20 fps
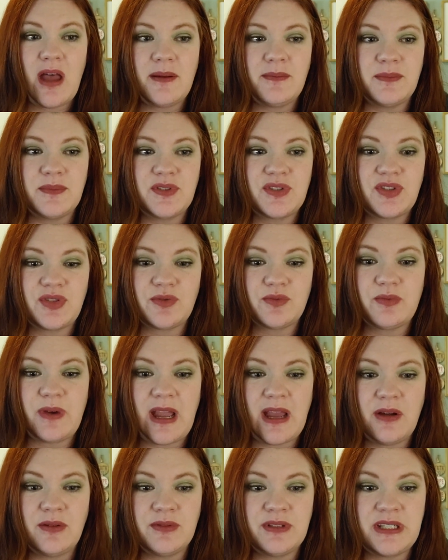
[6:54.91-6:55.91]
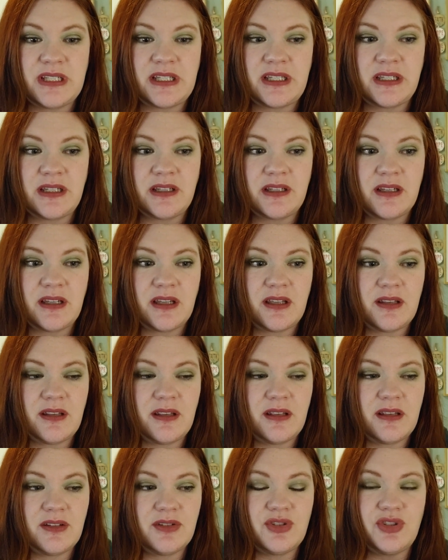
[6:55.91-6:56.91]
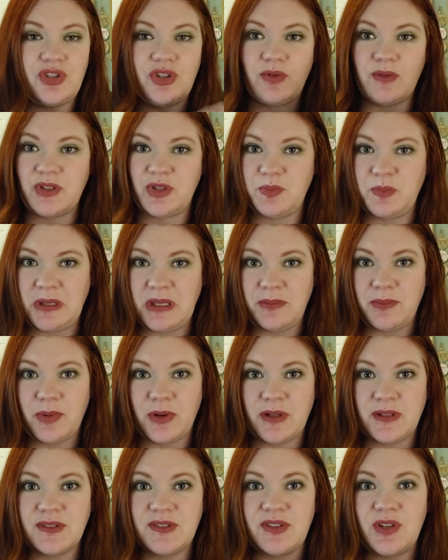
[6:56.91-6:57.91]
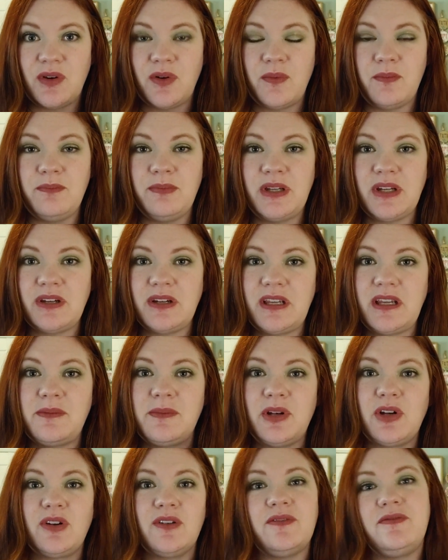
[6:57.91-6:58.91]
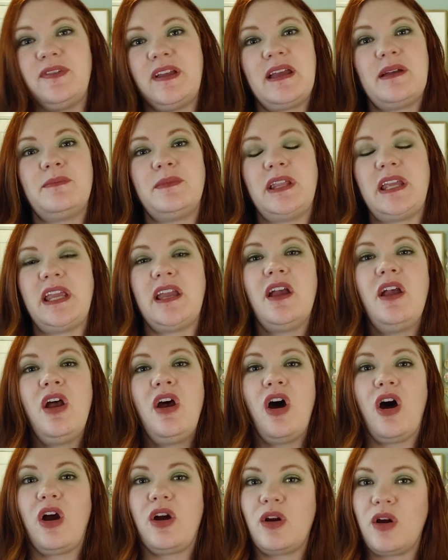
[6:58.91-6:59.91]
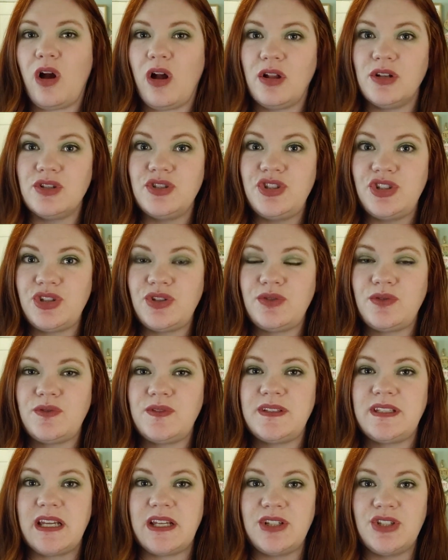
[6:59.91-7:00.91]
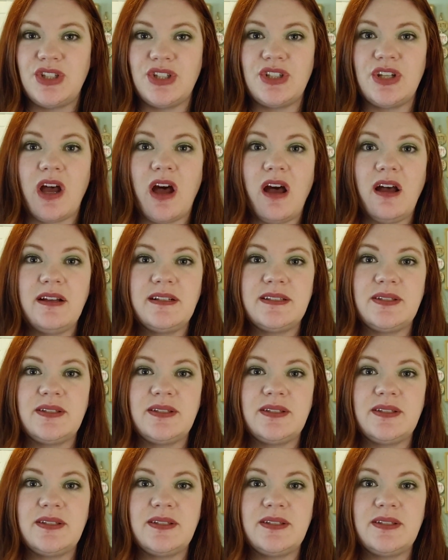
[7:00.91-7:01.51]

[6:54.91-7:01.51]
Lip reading: surrounding Jewish people. So Miriam and her family are all Jews, and she talks